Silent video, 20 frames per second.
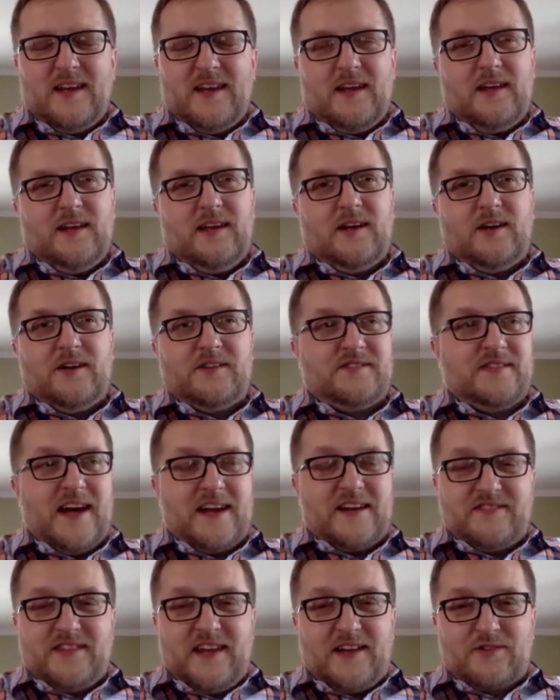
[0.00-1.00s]
you know, it's not
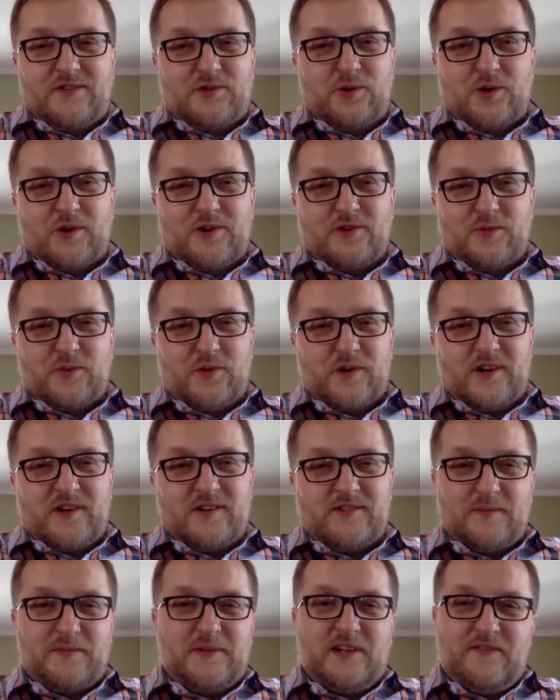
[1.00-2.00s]
a SANS course where
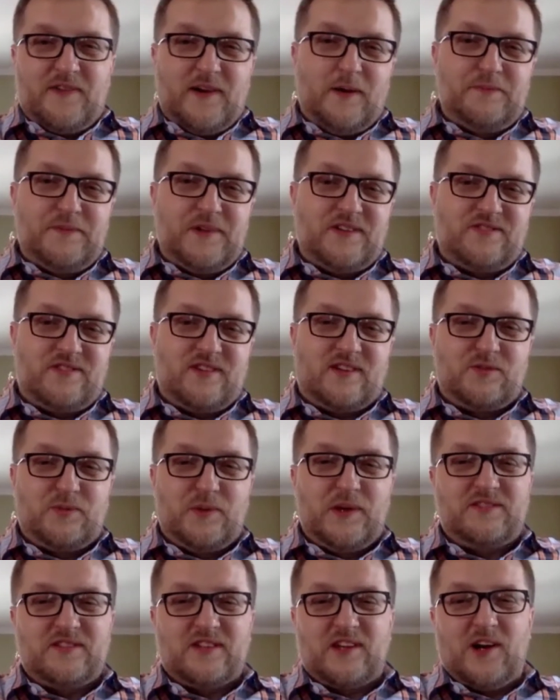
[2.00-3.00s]
somebody developed it 6
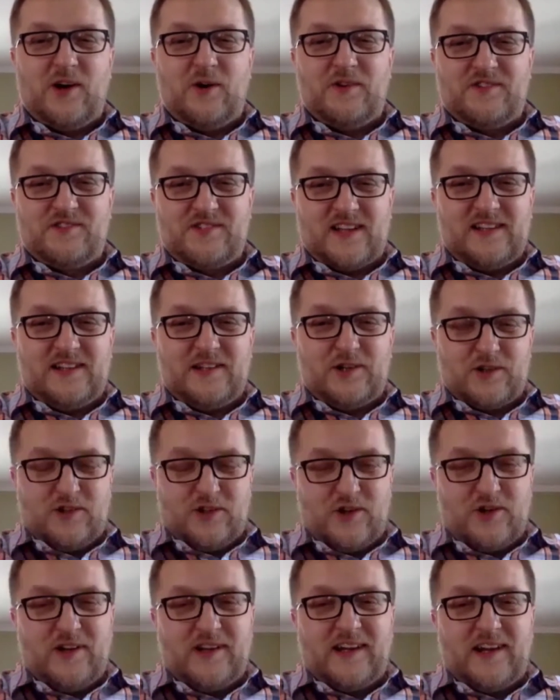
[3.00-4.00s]
weeks ago and suddenly you're
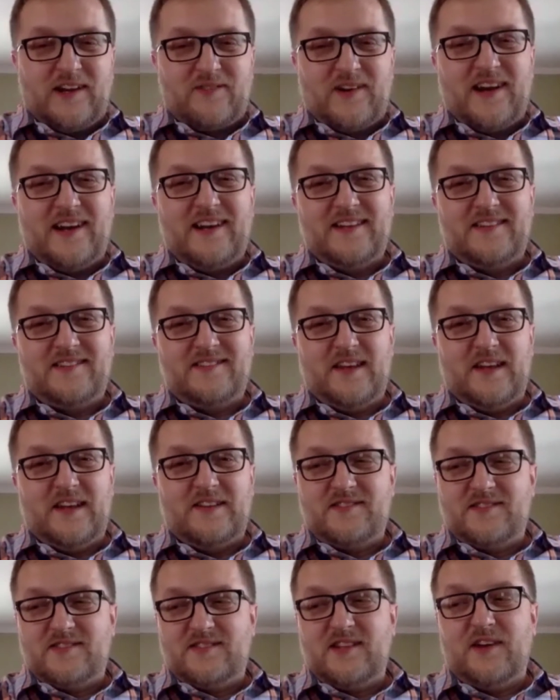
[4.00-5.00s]
learning it, right? It's
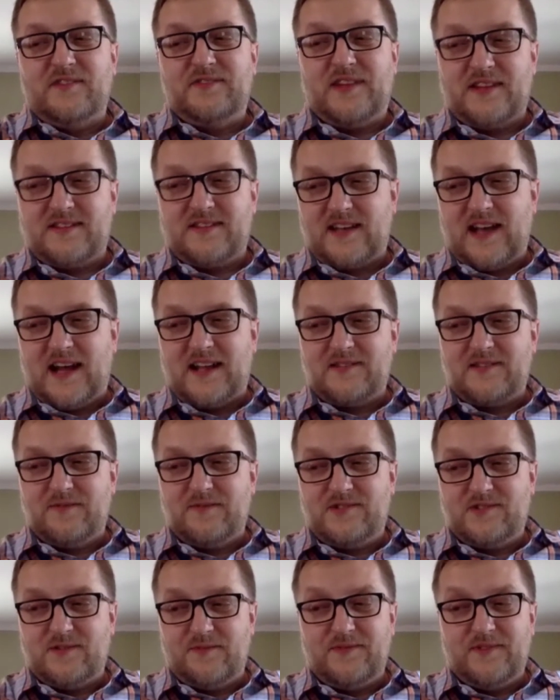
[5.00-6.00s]
stuff that's got
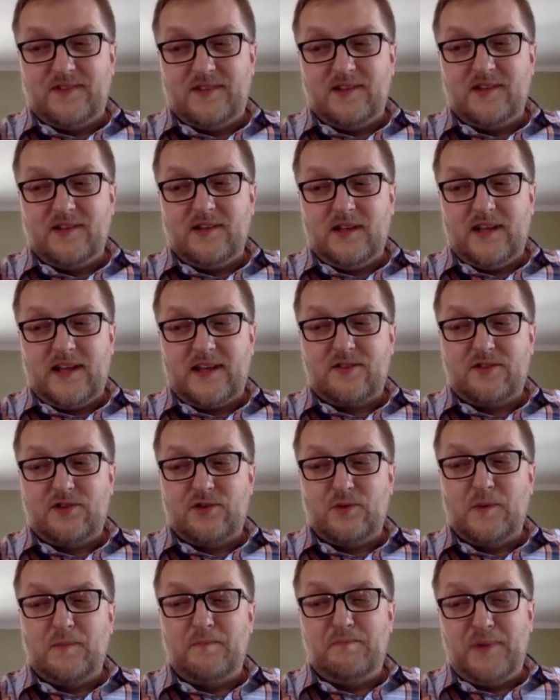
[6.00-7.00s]
some length
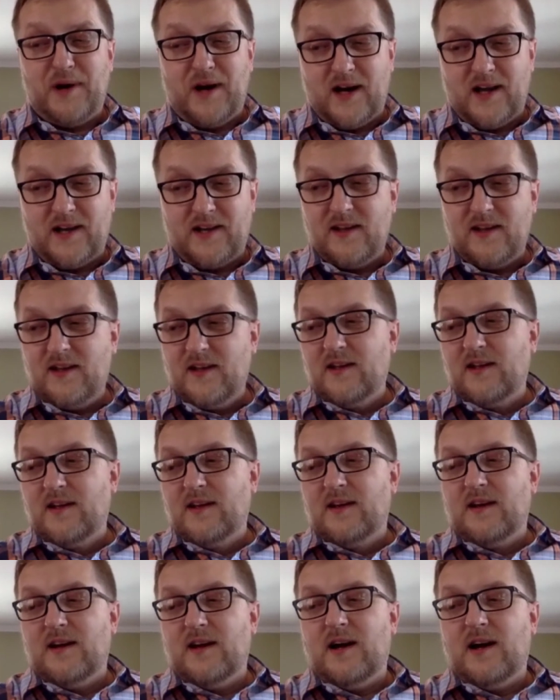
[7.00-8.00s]
to it, but
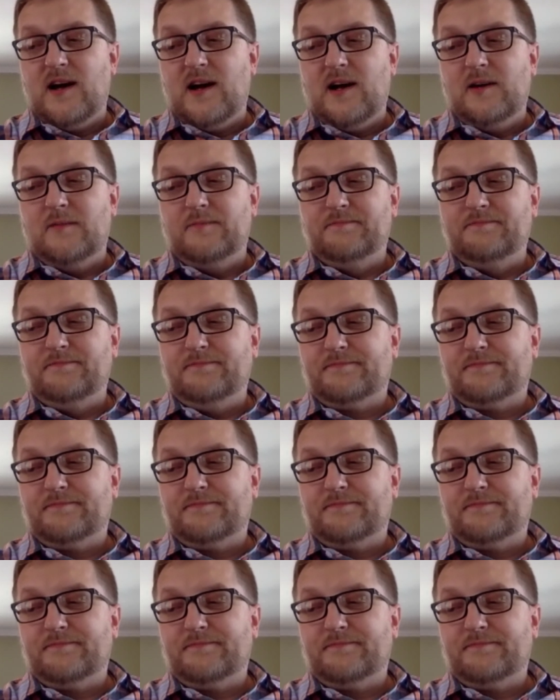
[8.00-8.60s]
um,